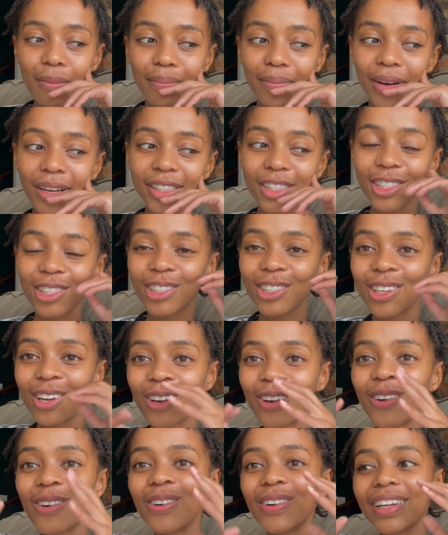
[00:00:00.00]
But
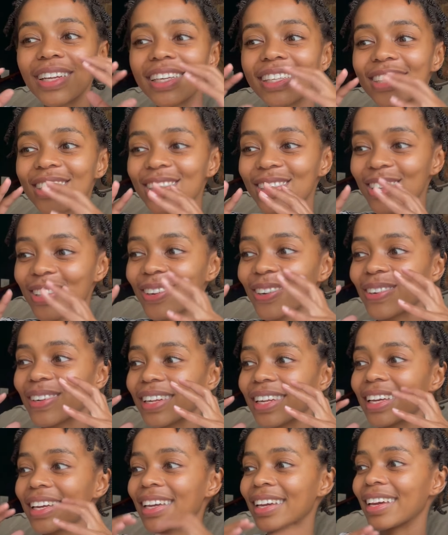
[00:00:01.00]
slowly,
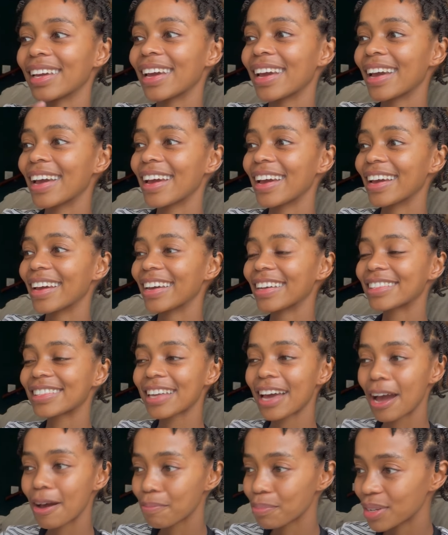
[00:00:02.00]
slowly, it's
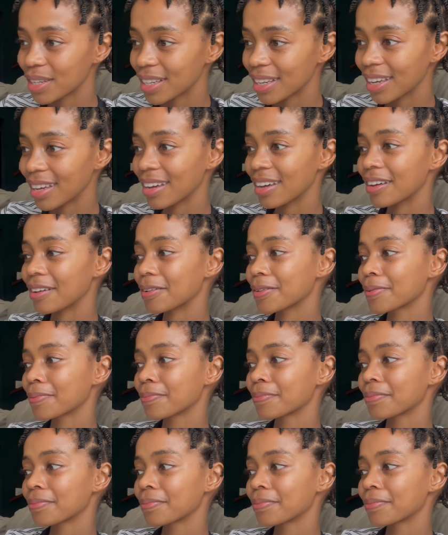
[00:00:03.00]
happening.